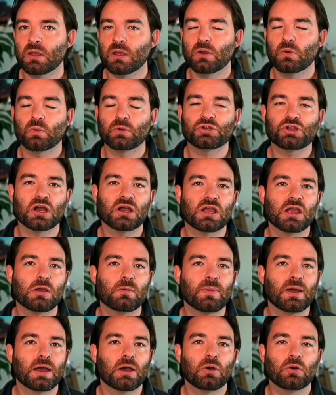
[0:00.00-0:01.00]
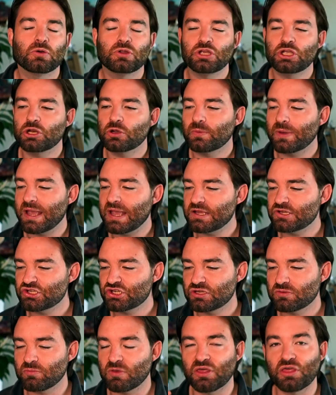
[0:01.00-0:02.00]
We're talking about,
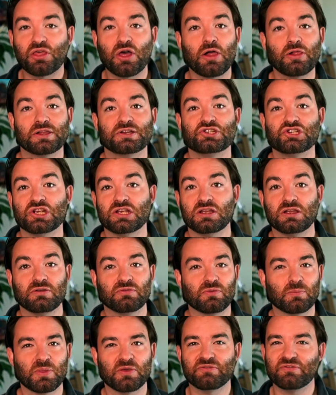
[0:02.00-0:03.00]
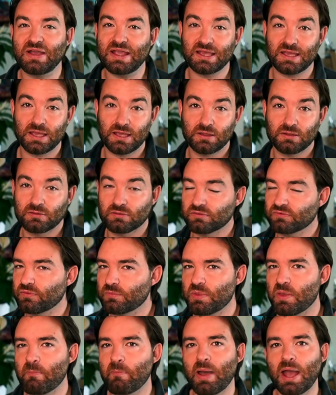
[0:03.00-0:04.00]
ancient mythology from the Vikings, from
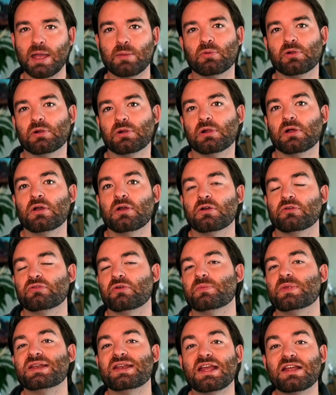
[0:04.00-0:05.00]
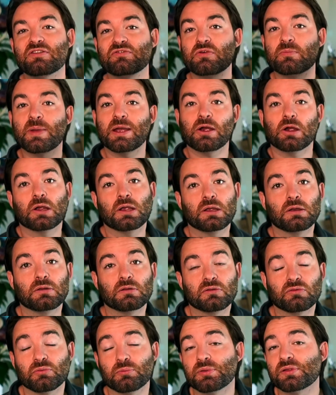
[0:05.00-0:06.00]
the Bible, from the Native Americans,
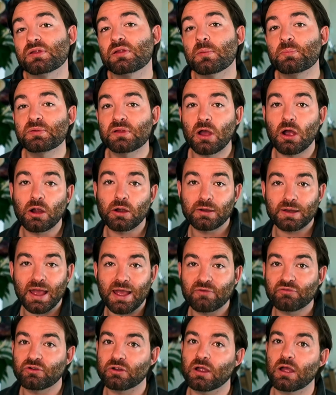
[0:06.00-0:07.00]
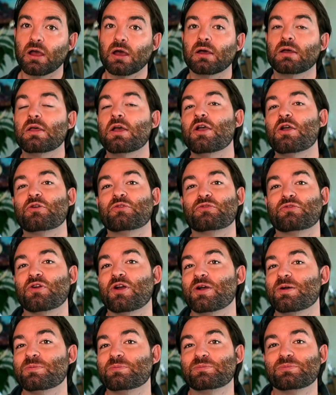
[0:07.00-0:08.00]
from sub-Saharan Africa,
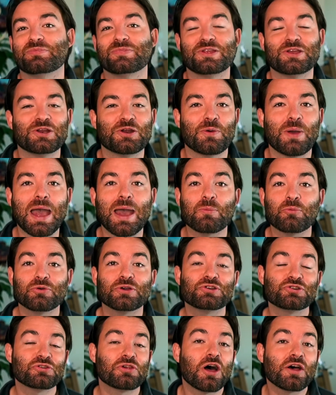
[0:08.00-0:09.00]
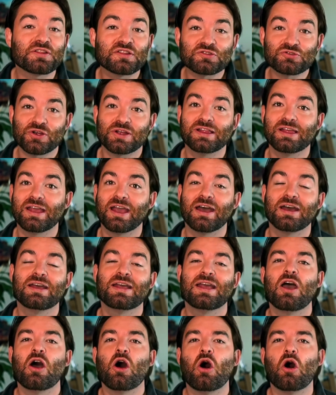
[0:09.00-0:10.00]
from, Aboriginal Australia.
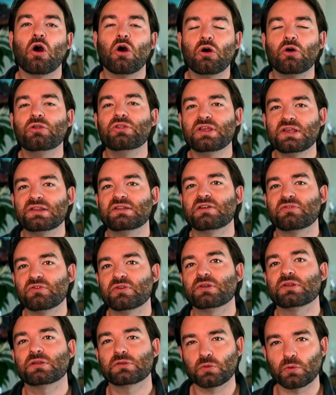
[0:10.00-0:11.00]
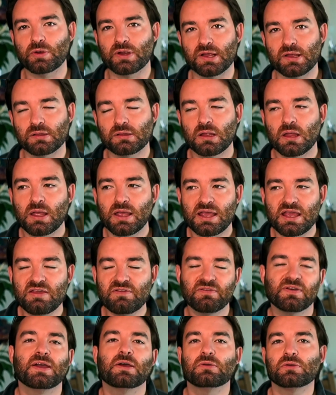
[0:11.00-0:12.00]
All these different stories. He
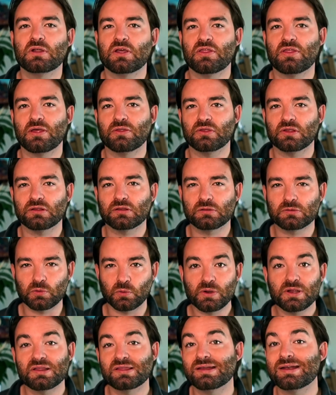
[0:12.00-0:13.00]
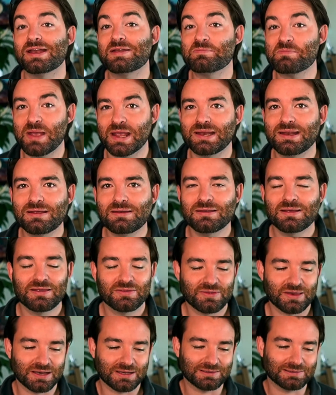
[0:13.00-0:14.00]
found that the stories that had made it,
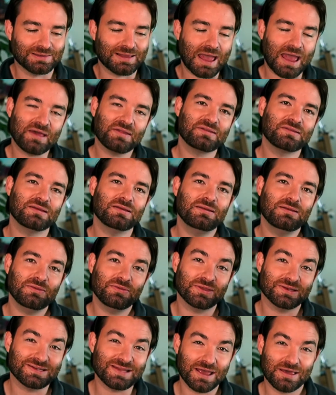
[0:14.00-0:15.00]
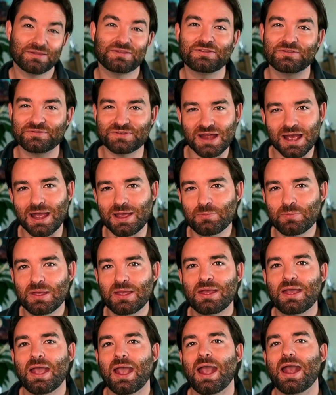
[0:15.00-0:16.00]
that had lasted the test of time
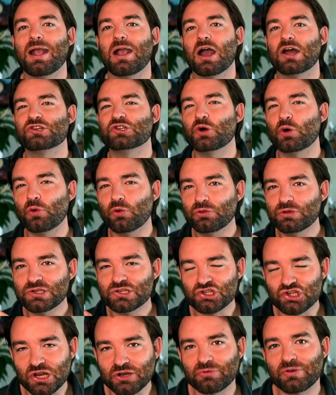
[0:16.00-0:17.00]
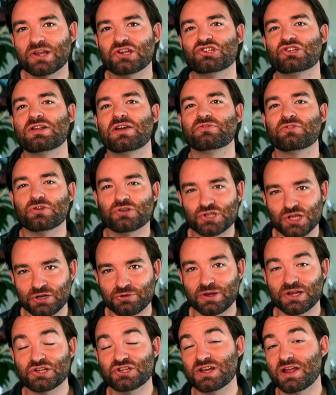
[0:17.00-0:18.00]
and got told generation after
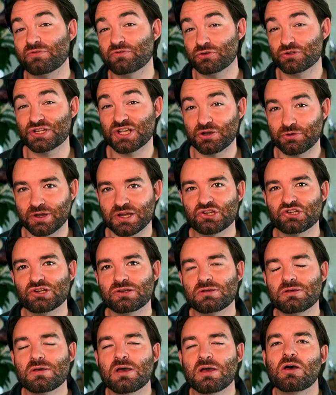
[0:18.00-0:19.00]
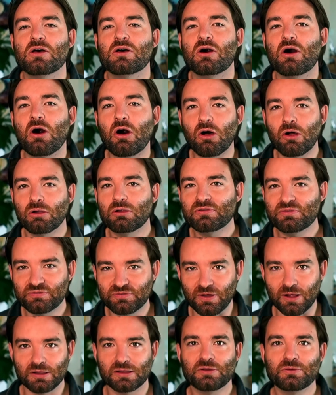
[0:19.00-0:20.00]
generation after generation, all
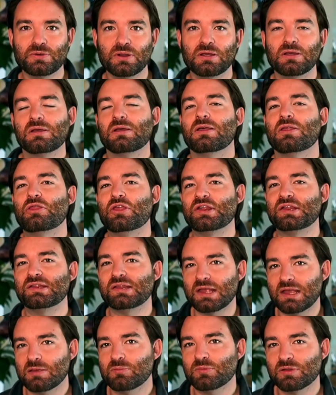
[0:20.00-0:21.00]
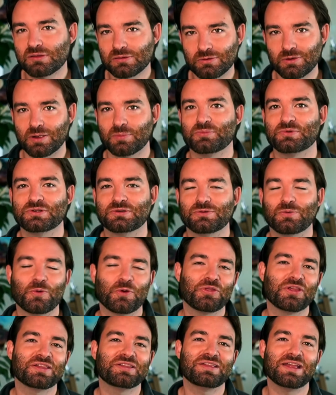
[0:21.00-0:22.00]
followed the same script or
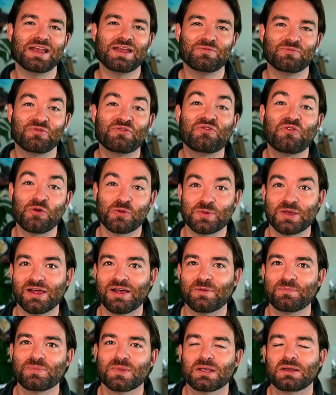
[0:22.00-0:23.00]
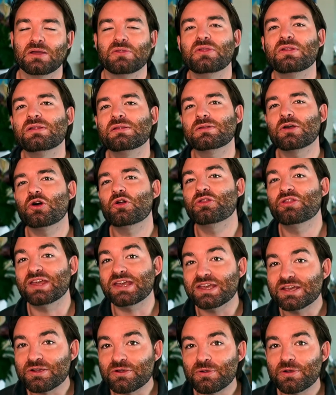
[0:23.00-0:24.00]
the same formula. And this is called the
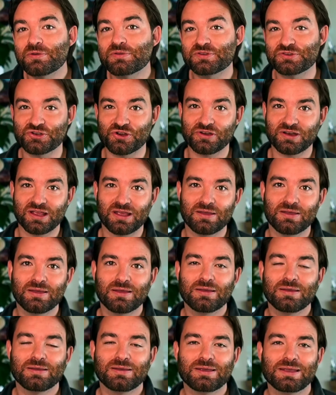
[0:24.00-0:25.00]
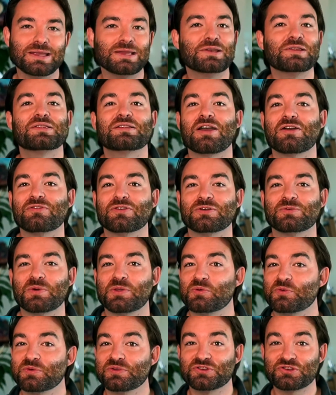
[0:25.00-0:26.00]
hero's journey. He discovered,
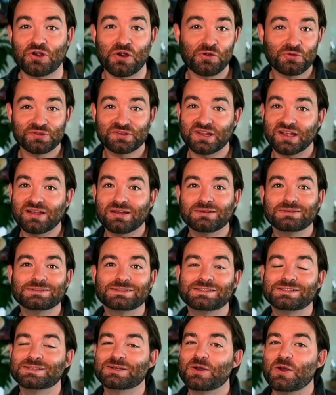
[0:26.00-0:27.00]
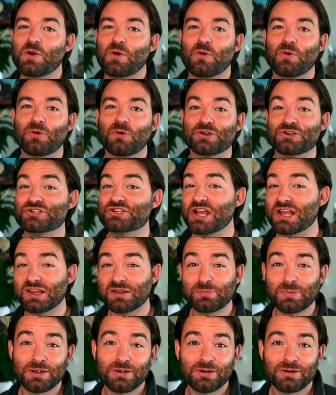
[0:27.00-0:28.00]
whether it was Charles Dickens or
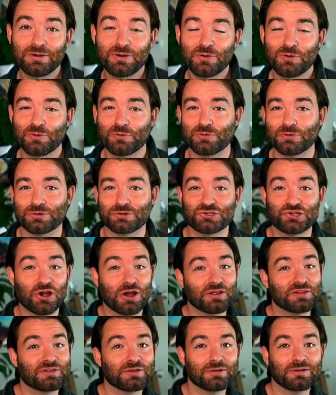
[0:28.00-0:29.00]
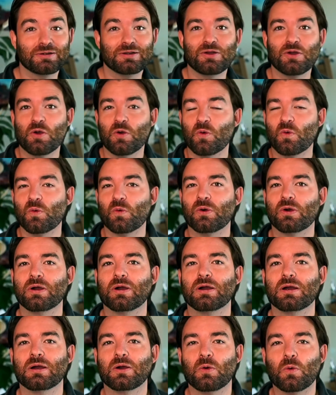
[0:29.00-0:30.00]
Shakespeare or Chaucer
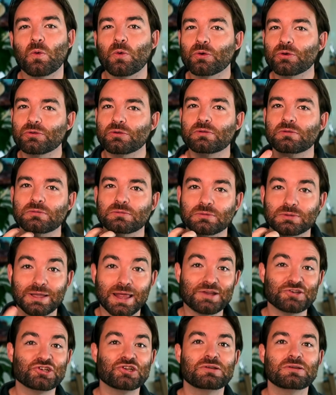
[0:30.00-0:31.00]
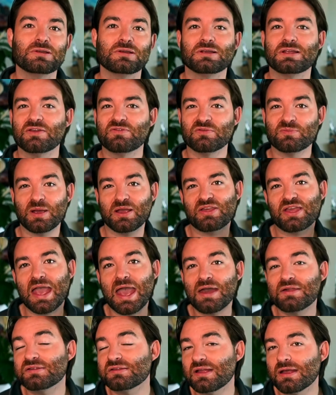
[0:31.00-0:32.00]
or oral legend given by the
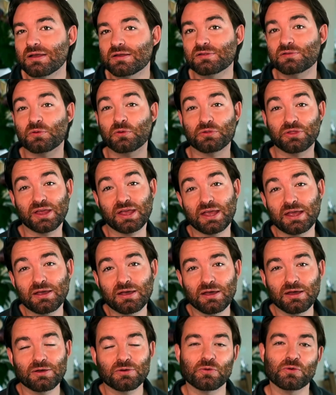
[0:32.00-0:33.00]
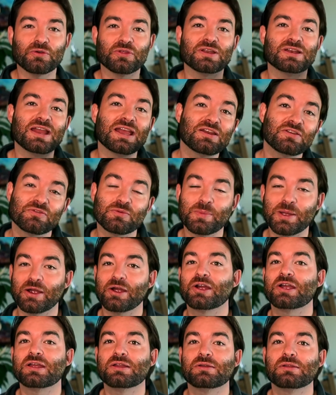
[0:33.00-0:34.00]
Aztecs or the Inca or the Native
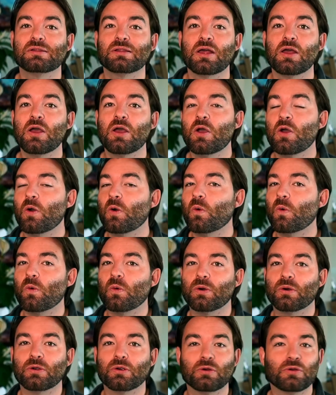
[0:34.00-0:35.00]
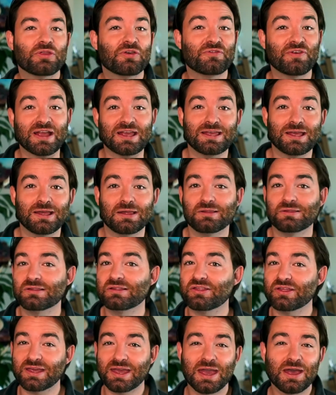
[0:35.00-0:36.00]
Americans or the Vikings,
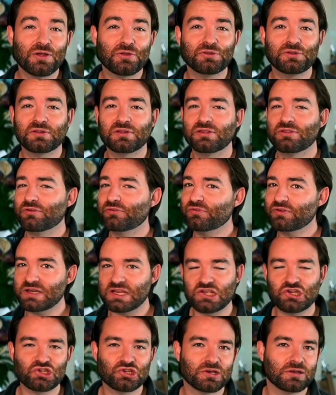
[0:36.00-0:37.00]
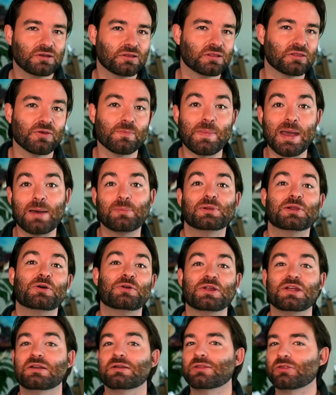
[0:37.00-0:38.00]
the Celts, the Phoenicians, the
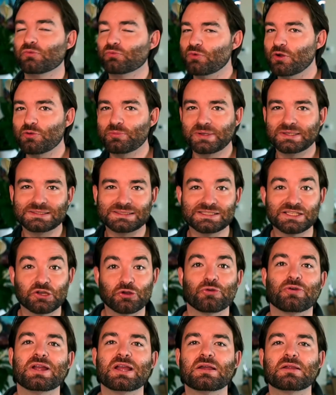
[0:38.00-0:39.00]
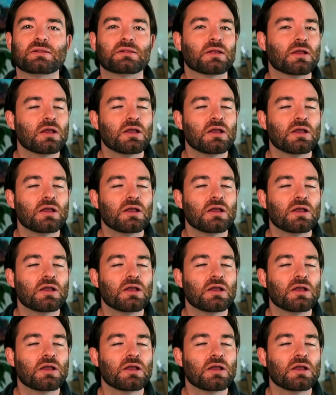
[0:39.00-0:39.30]
Babylonians, the Romans, the Greeks.